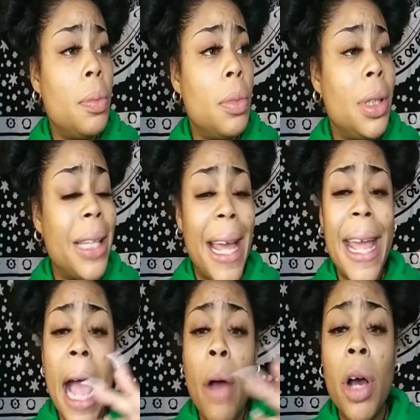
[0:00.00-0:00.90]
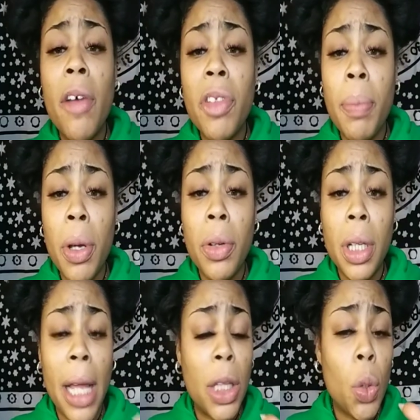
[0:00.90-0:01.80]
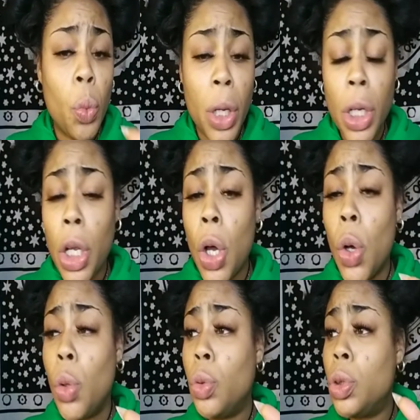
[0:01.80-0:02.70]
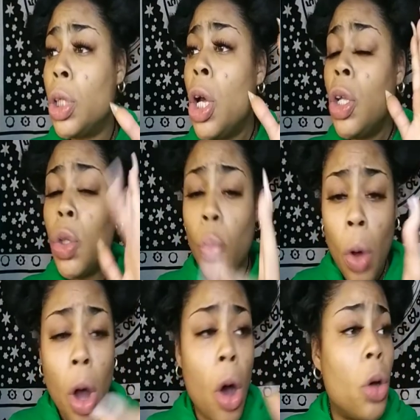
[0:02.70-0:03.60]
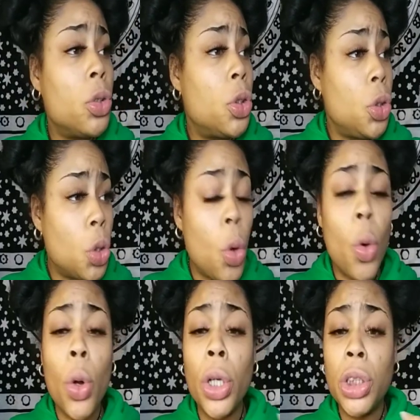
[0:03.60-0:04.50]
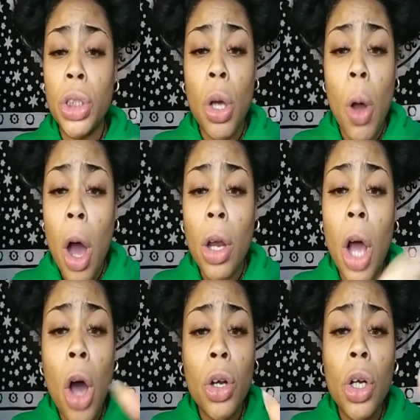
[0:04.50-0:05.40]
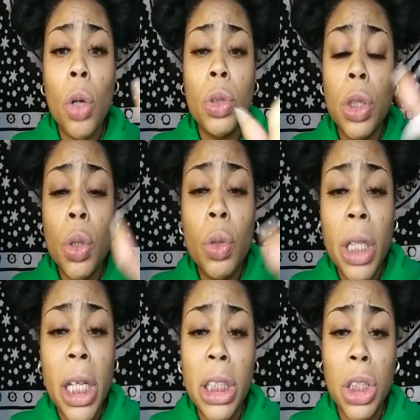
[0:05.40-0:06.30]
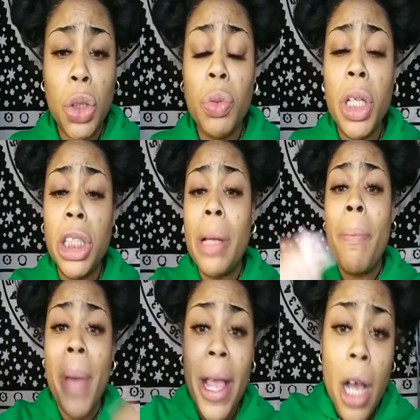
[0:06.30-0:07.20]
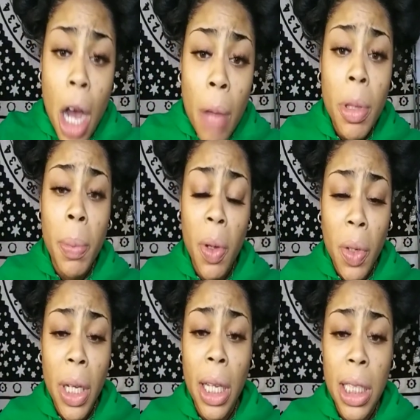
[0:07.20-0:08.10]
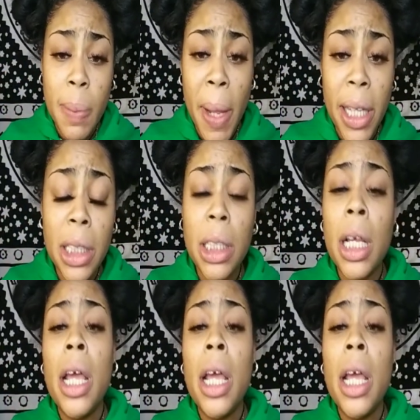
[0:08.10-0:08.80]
layout of the building, like the windows, the walls, the doors, all of those little things that you need to make up the building and the space.